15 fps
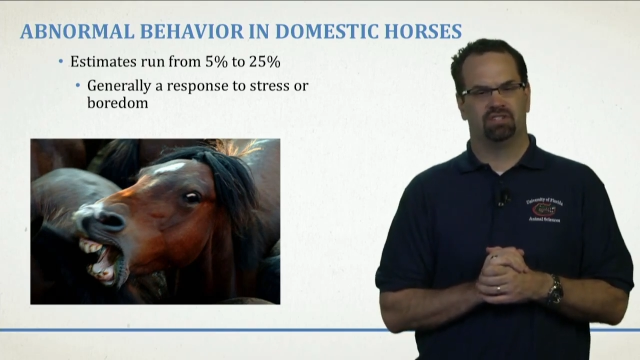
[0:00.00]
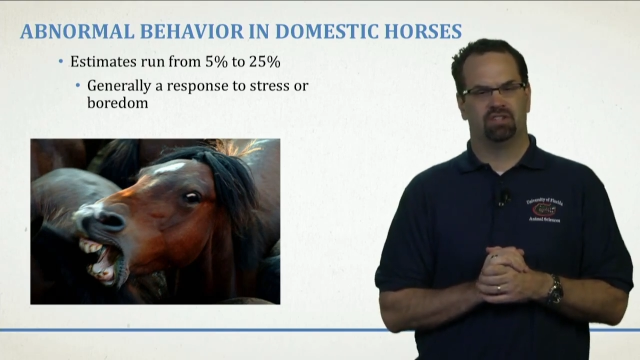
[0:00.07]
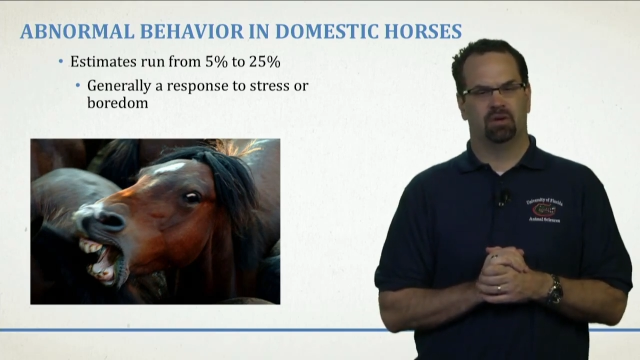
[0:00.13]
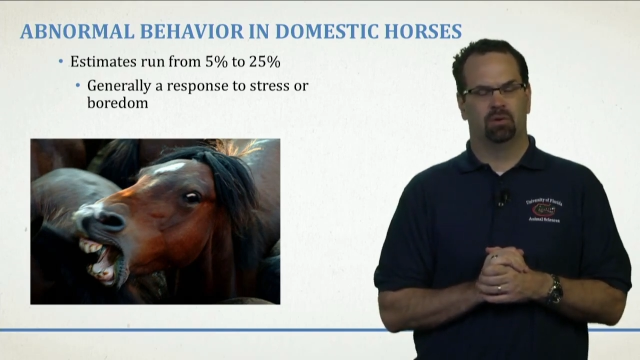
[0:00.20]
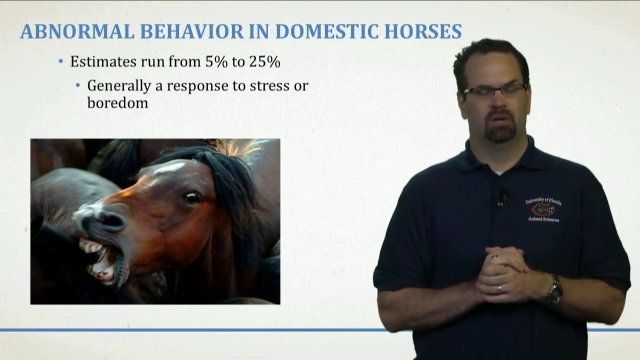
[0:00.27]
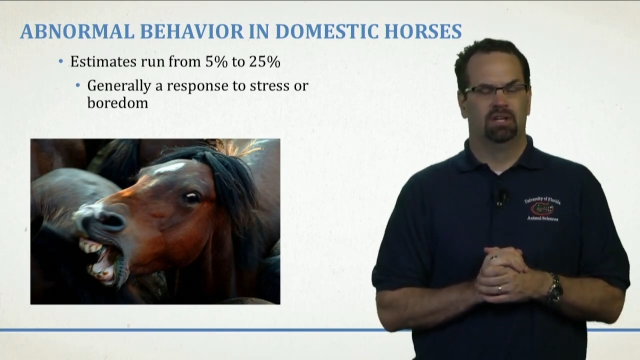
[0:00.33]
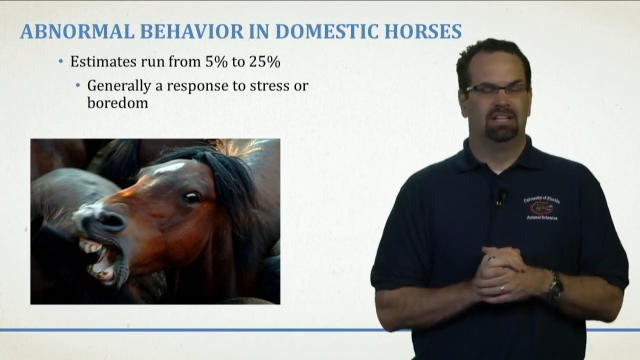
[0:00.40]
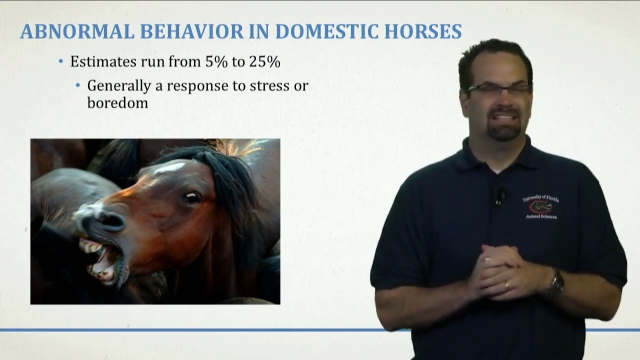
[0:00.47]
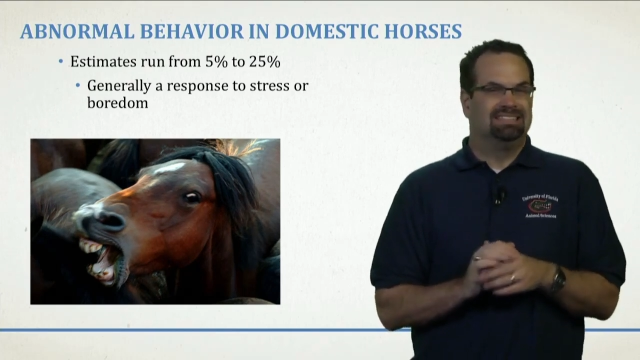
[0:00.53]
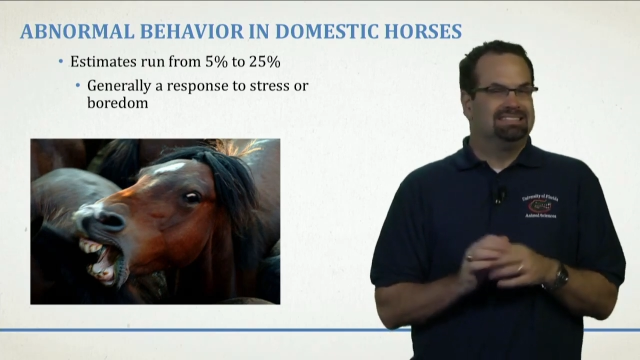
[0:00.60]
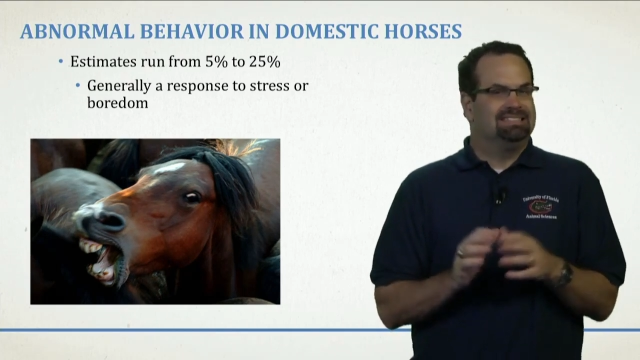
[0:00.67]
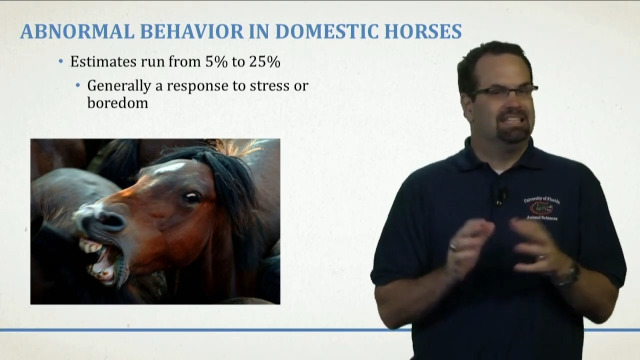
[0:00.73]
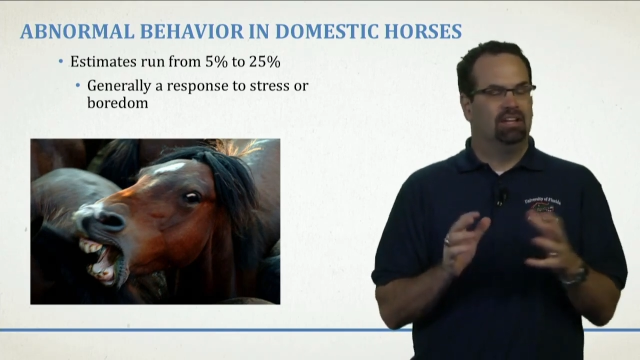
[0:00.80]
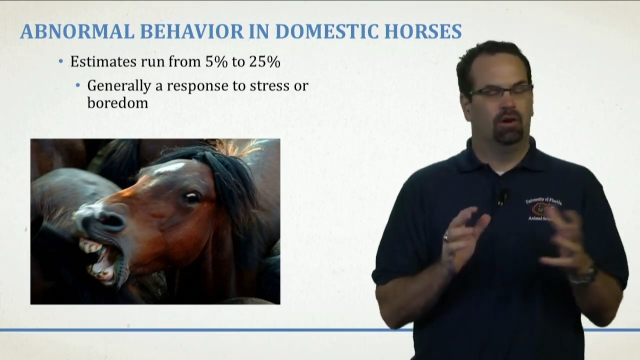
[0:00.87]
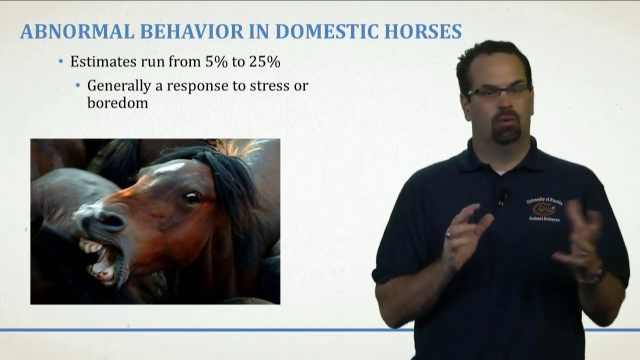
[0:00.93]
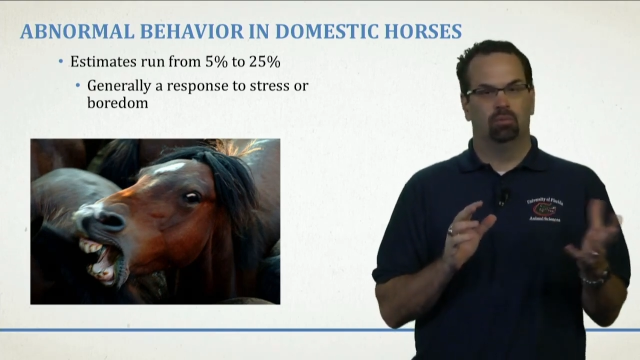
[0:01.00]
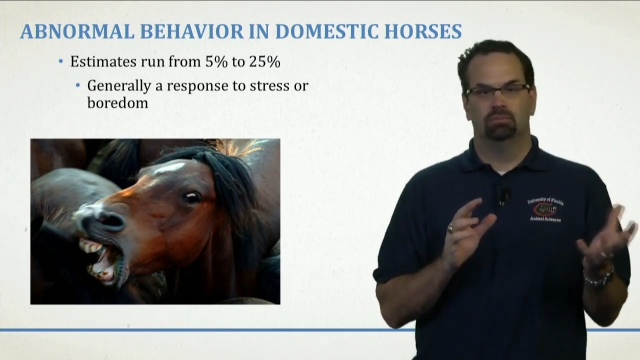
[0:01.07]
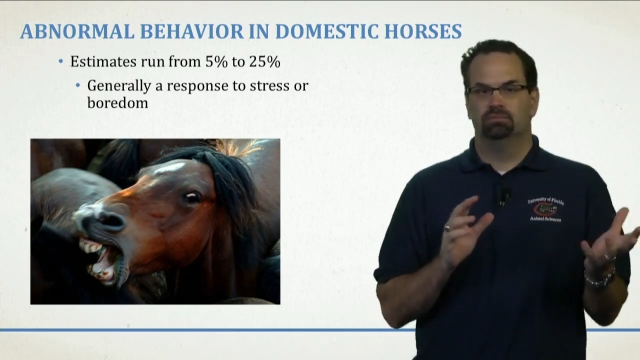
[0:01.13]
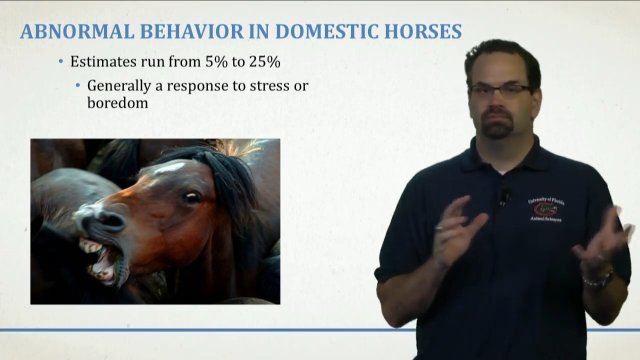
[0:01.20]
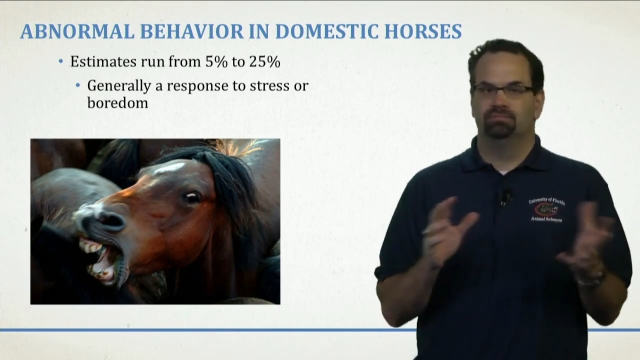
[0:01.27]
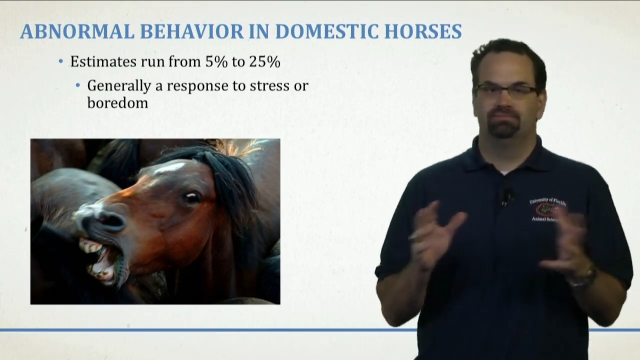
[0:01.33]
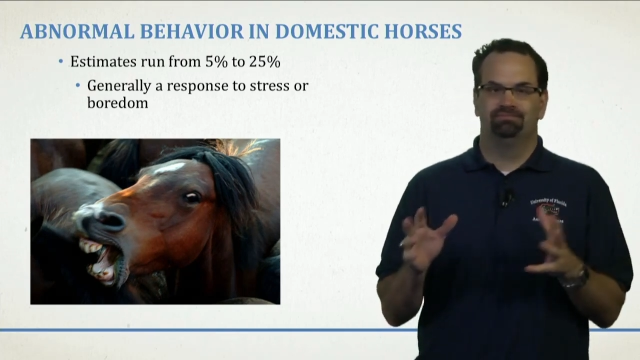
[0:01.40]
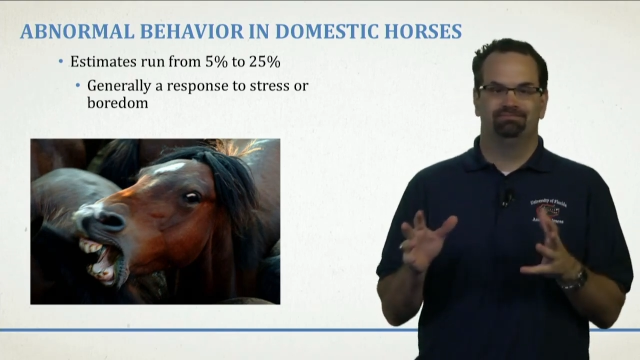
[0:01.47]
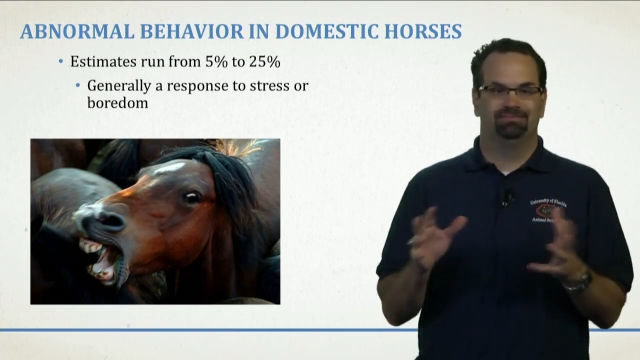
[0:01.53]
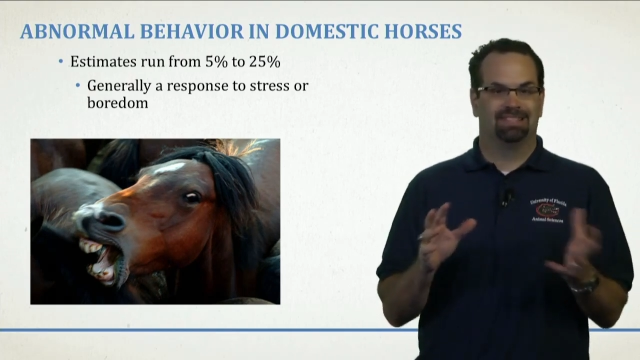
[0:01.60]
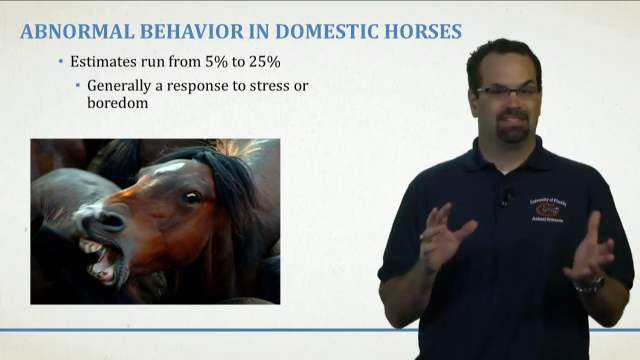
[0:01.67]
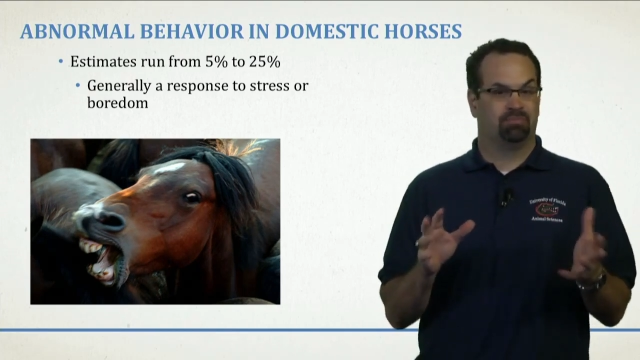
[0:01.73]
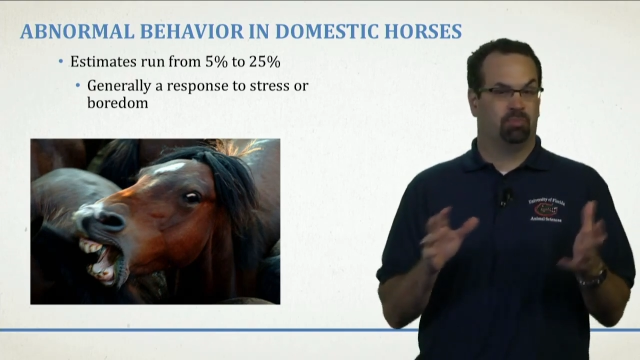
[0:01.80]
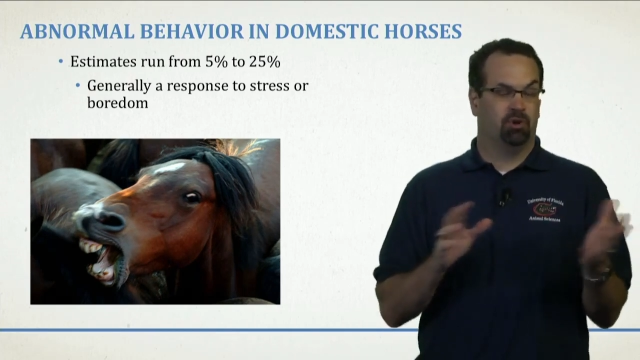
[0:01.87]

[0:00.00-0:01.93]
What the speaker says: So, that's